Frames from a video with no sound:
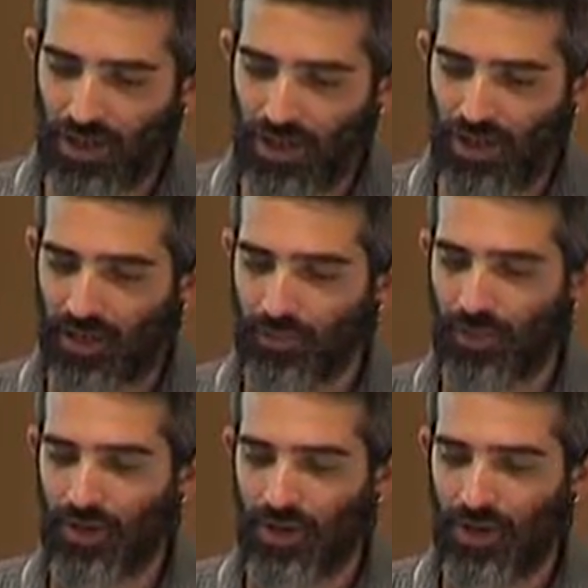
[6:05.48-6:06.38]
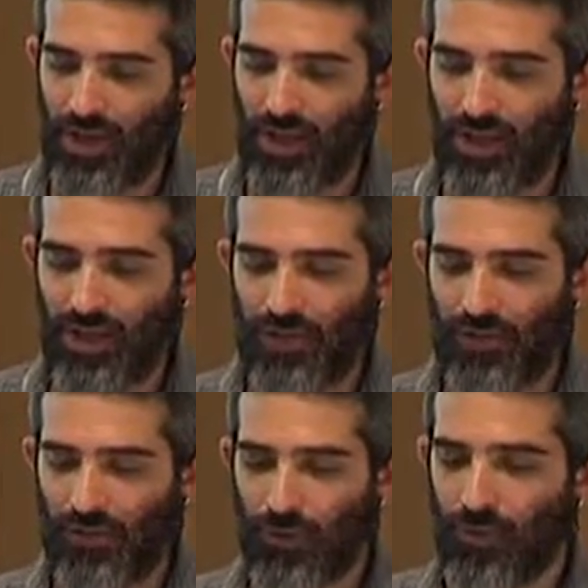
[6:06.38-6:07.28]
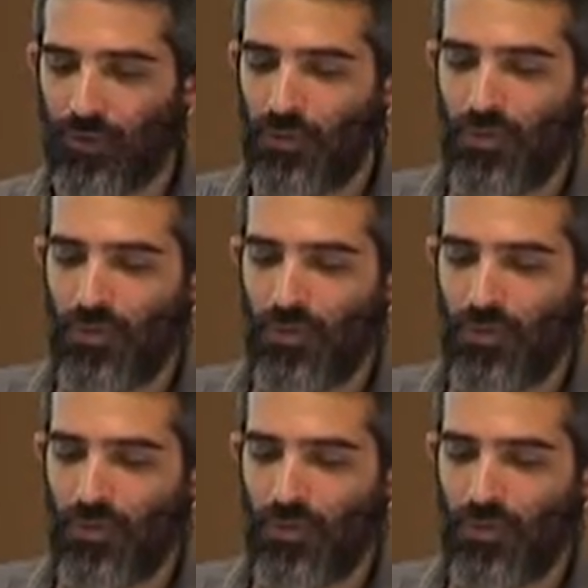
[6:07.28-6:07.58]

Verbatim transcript: um, so